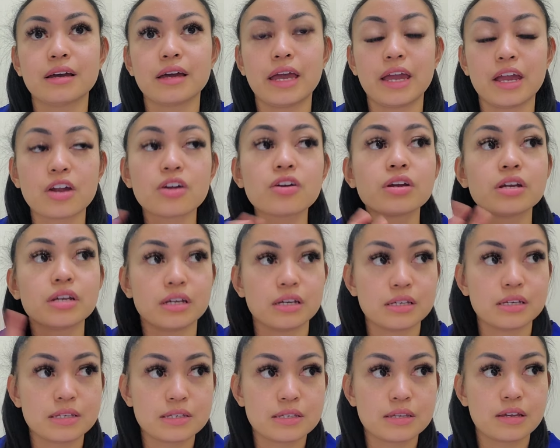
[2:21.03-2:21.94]

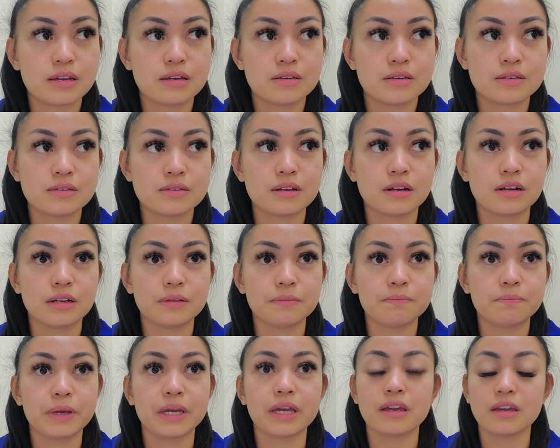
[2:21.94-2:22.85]
areas
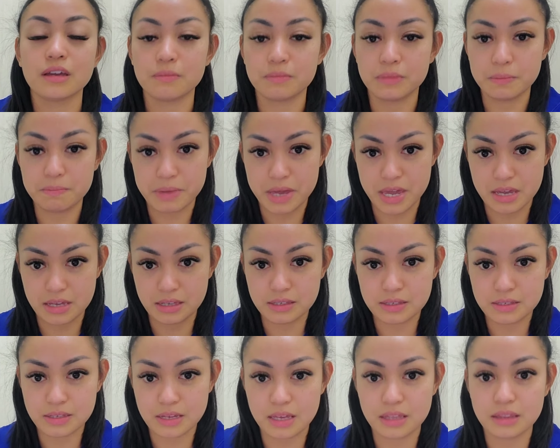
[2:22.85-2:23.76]
start picking up the
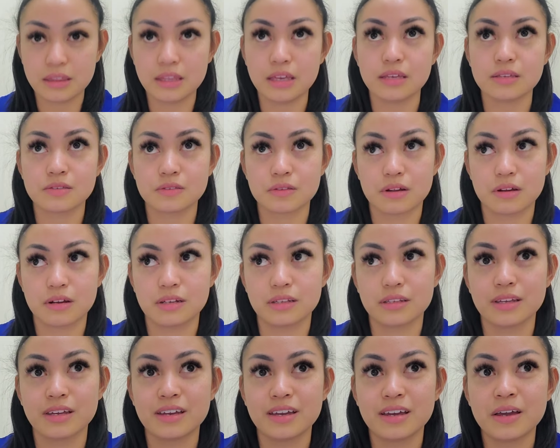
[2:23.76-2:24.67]
pace, and they
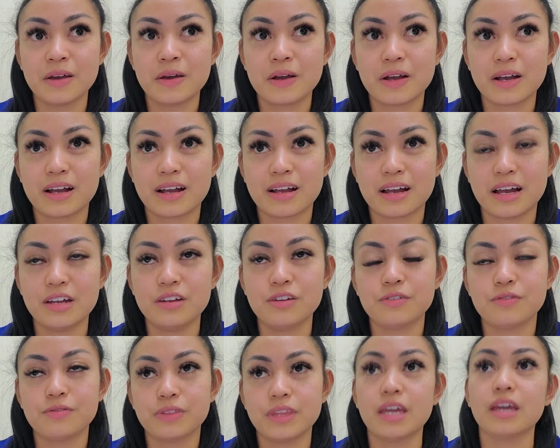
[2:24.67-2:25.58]
start kind
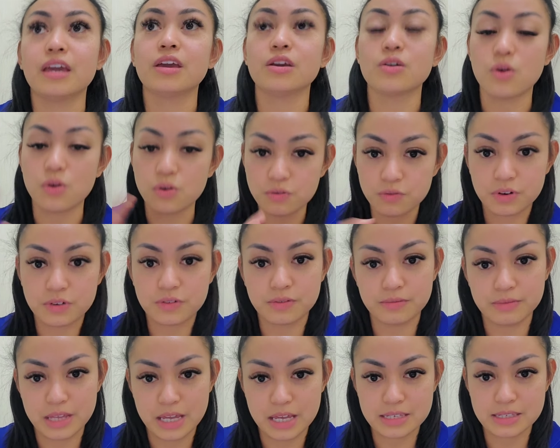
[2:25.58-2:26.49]
of taking over
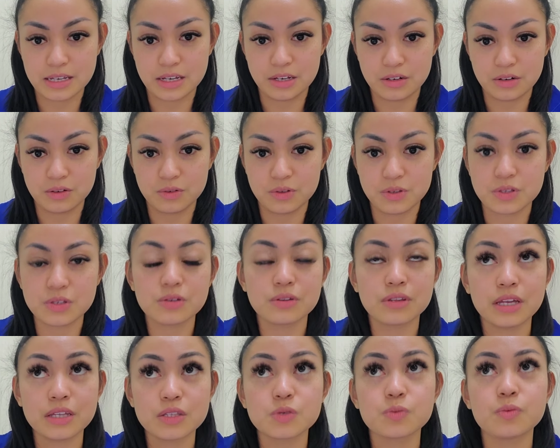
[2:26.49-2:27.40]
from the SA node. So
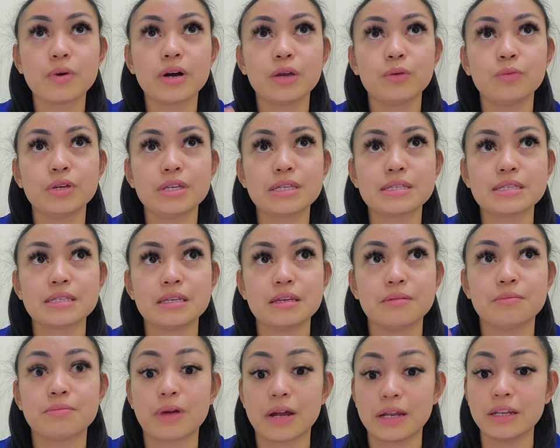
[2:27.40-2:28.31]
that's why we
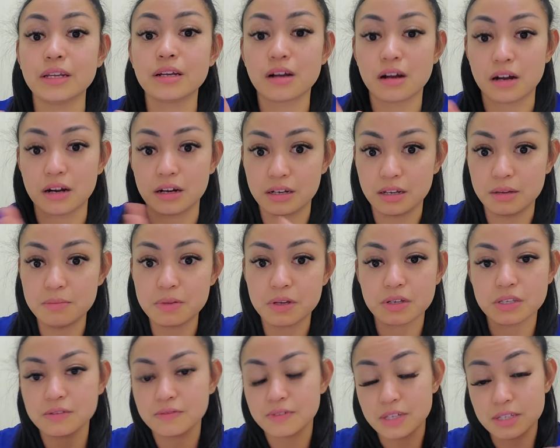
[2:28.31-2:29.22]
see bradycardia,
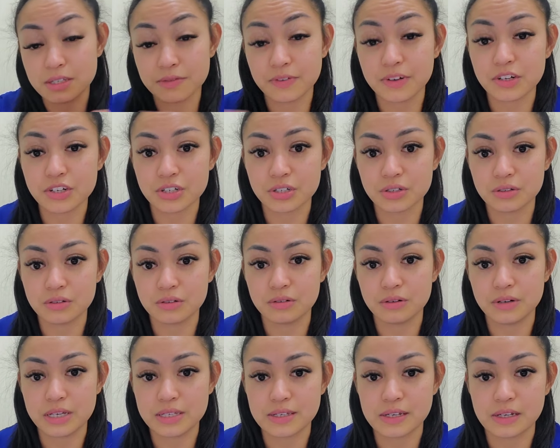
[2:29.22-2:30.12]
because of
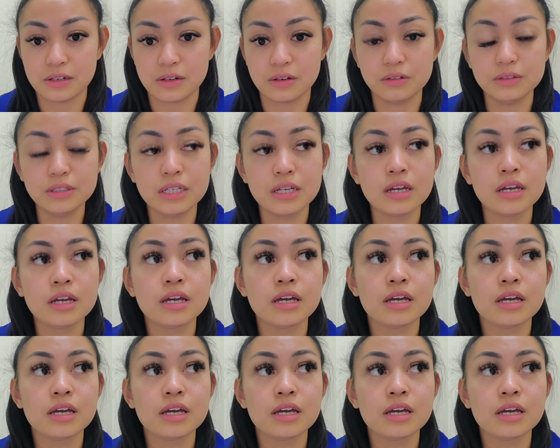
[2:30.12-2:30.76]
dysfunctional SA node.